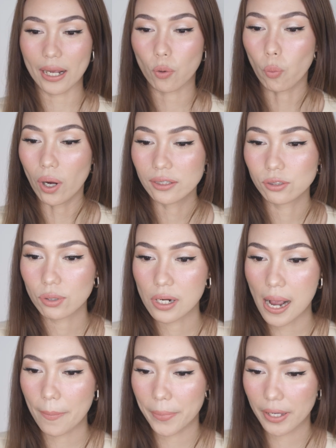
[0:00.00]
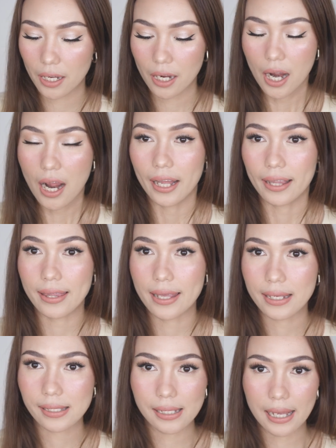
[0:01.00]
I want to copy
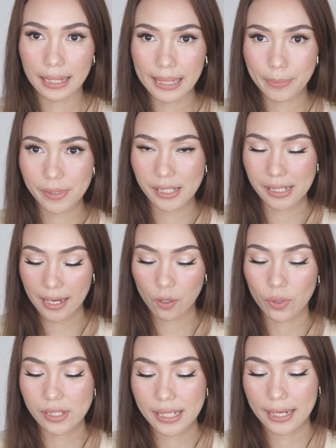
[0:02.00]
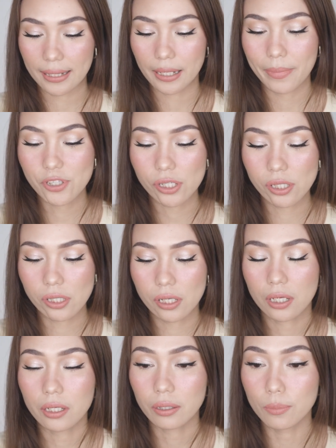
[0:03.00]
this lipstick. One second, let me just
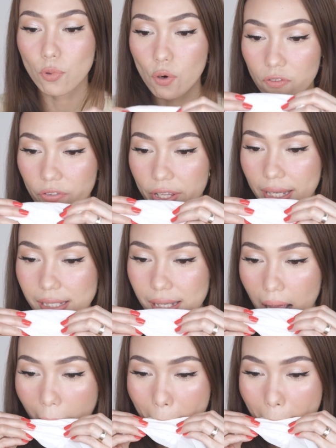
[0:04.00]
remove this.